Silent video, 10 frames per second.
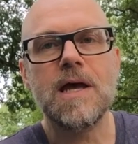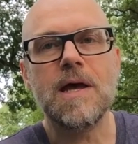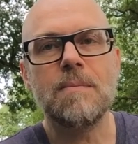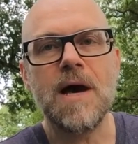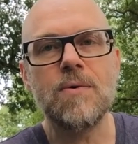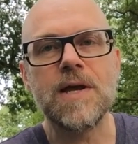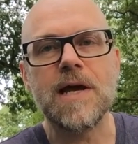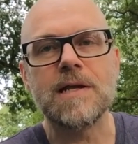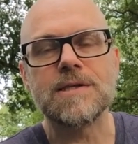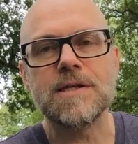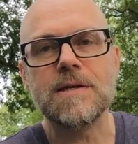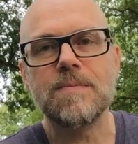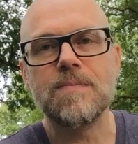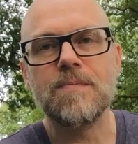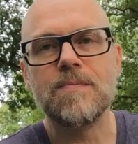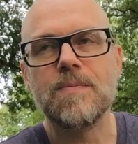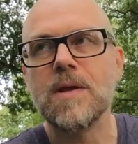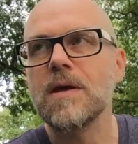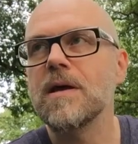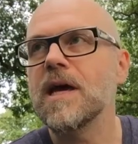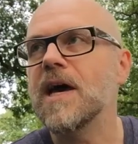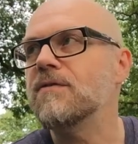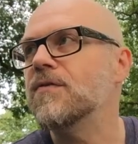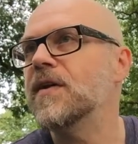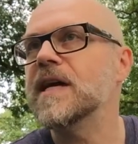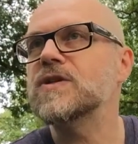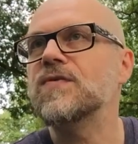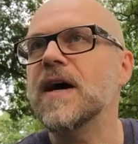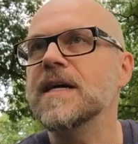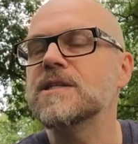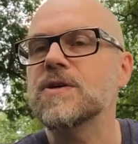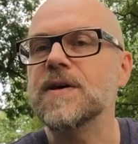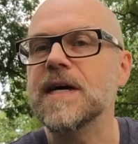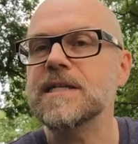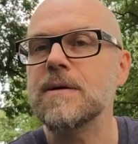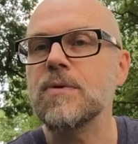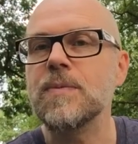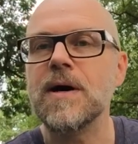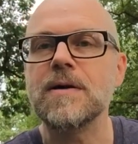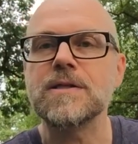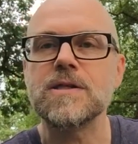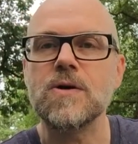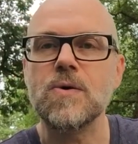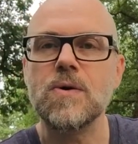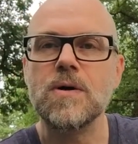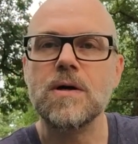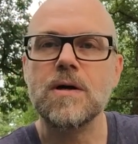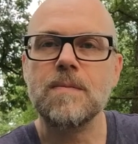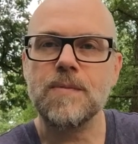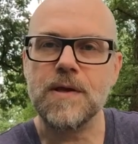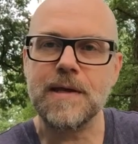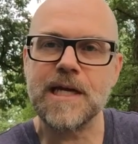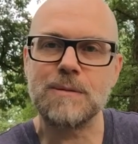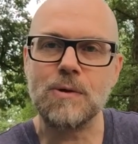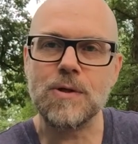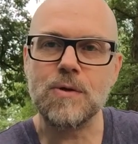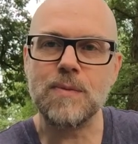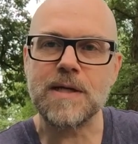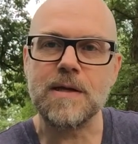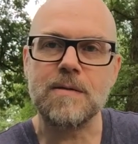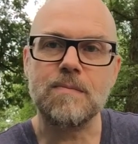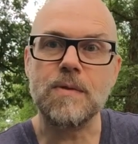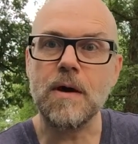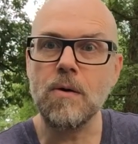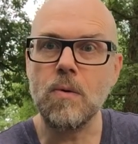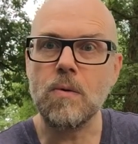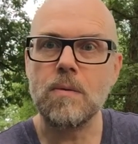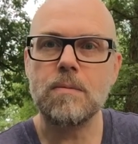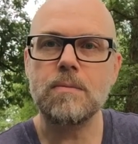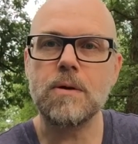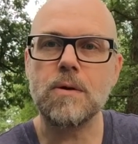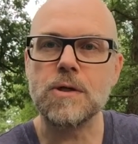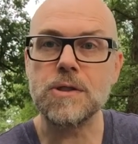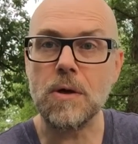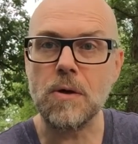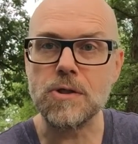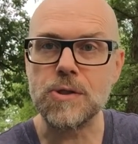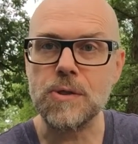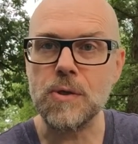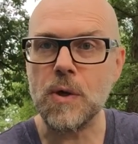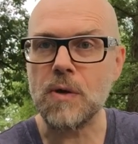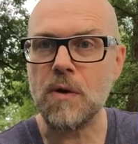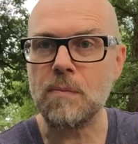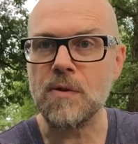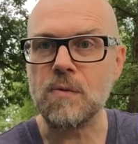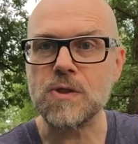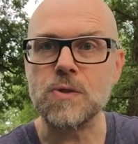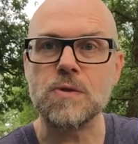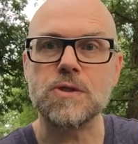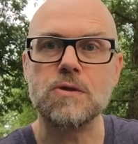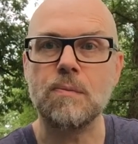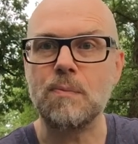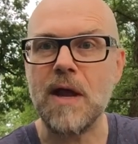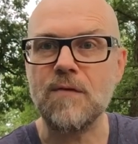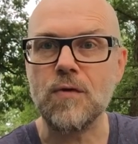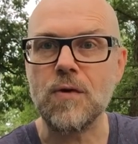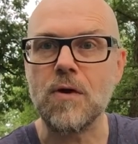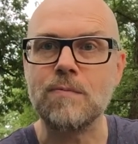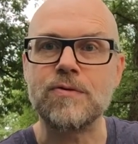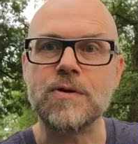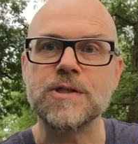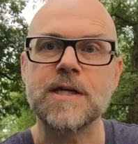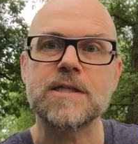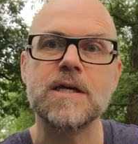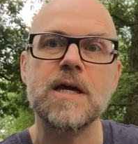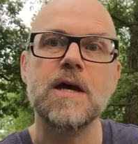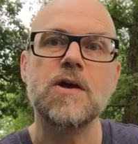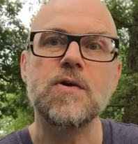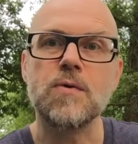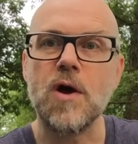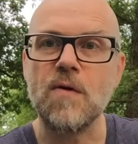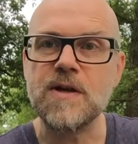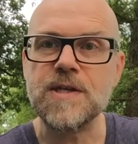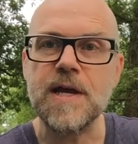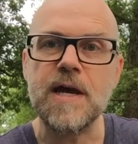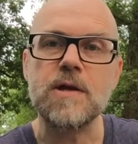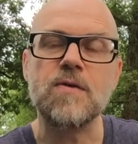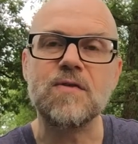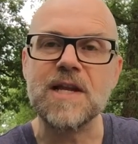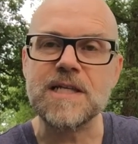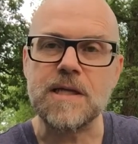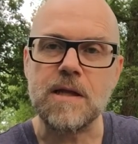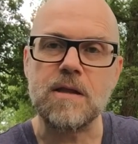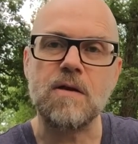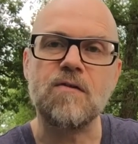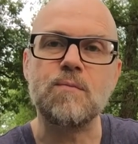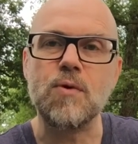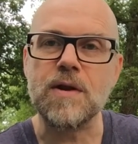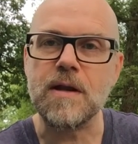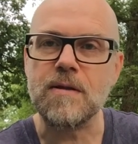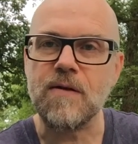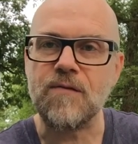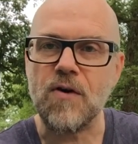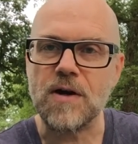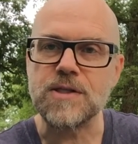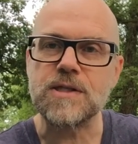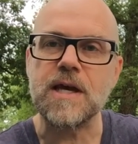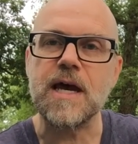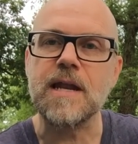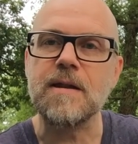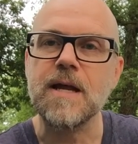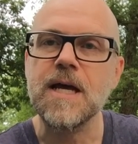in my reality, everything is fine. So I asked him about it. So, did they exploit you back then? No, because the whole studio equipment was yours. You paid for the whole project. You were always there. You've listened. You've put in your thoughts and